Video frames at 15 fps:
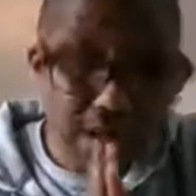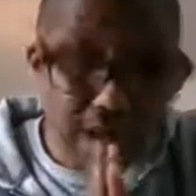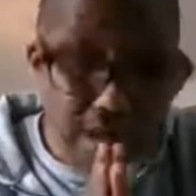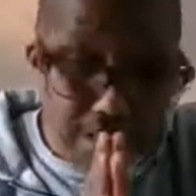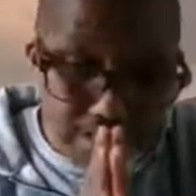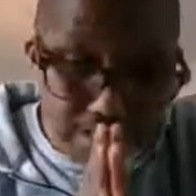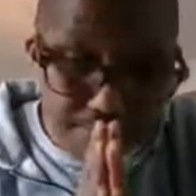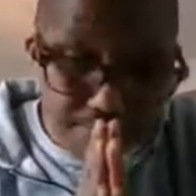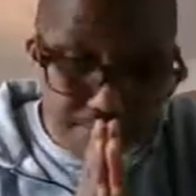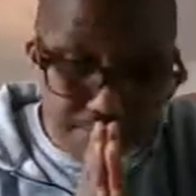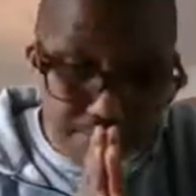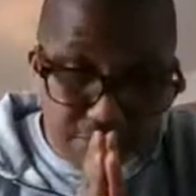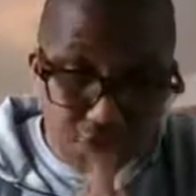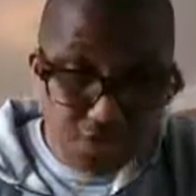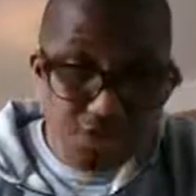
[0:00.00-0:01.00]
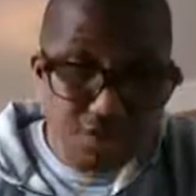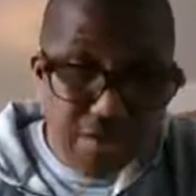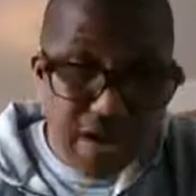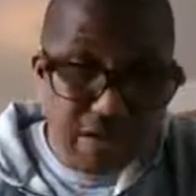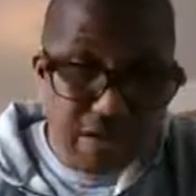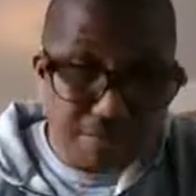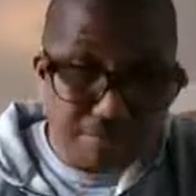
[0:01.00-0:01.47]
and because
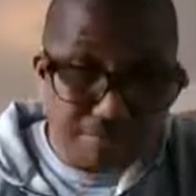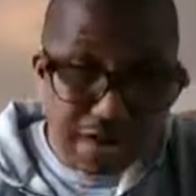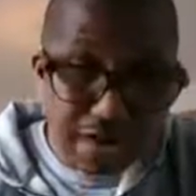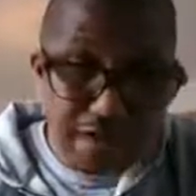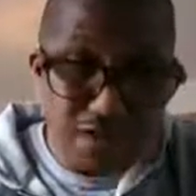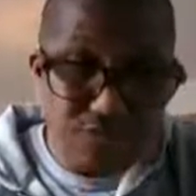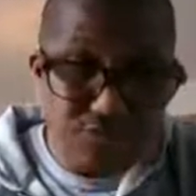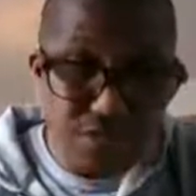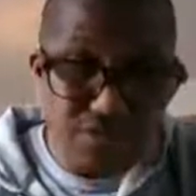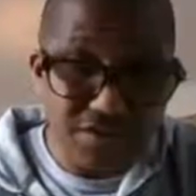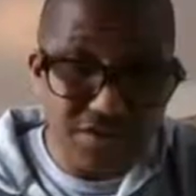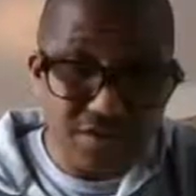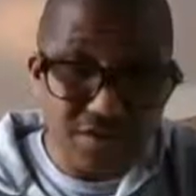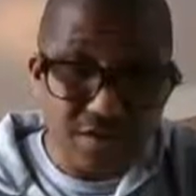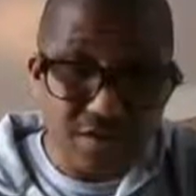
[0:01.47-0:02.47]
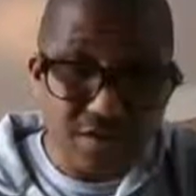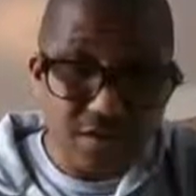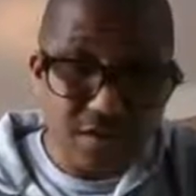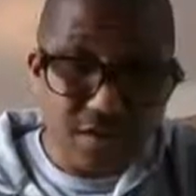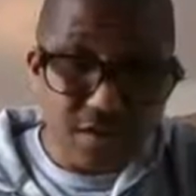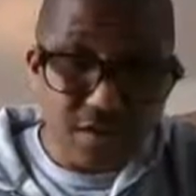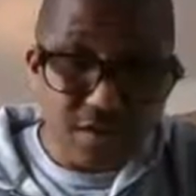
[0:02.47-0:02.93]
my interest,
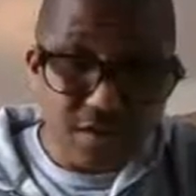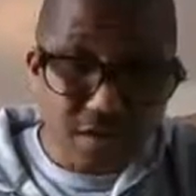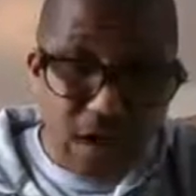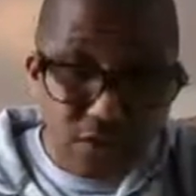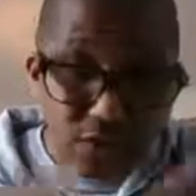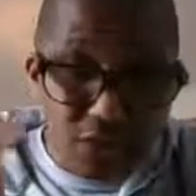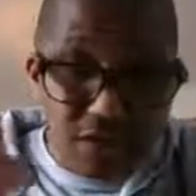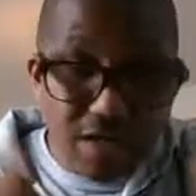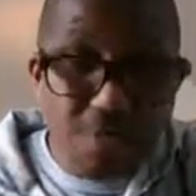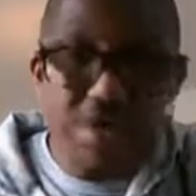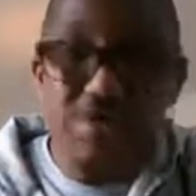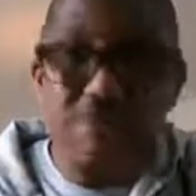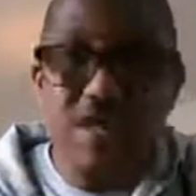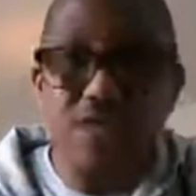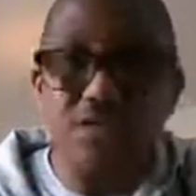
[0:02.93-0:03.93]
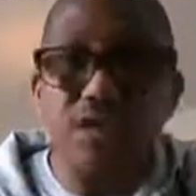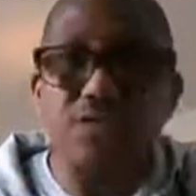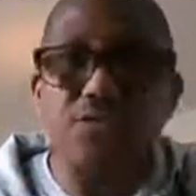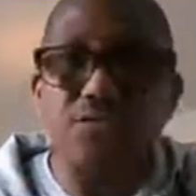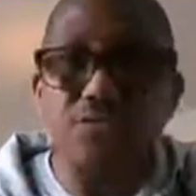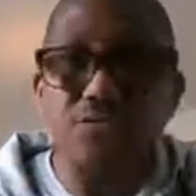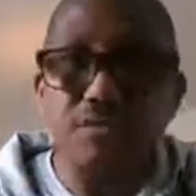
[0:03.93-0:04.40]
I don't limit myself.
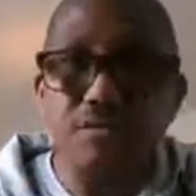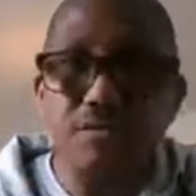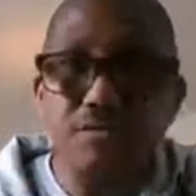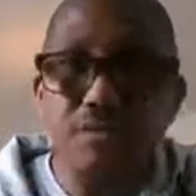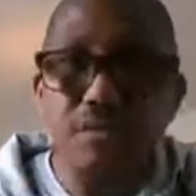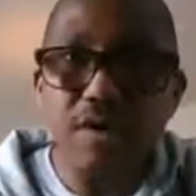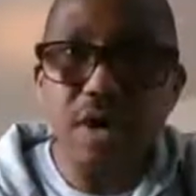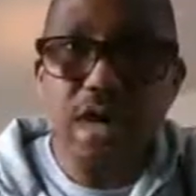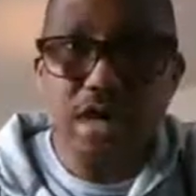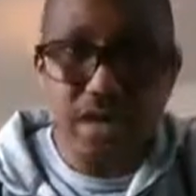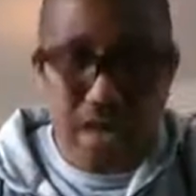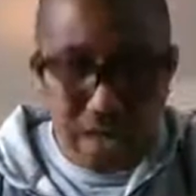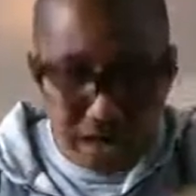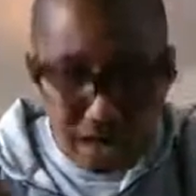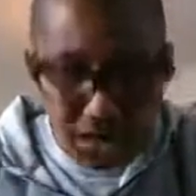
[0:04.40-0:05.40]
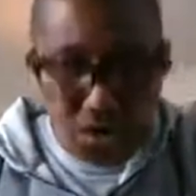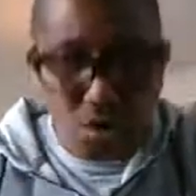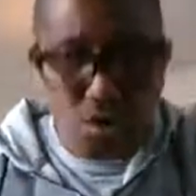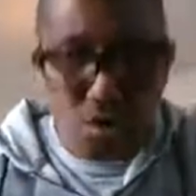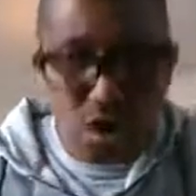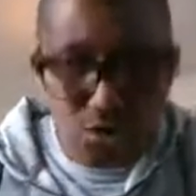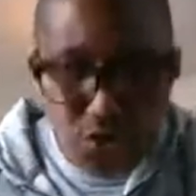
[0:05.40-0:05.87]
I
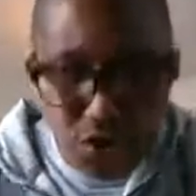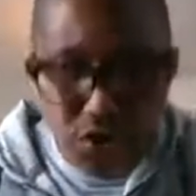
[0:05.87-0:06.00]
go into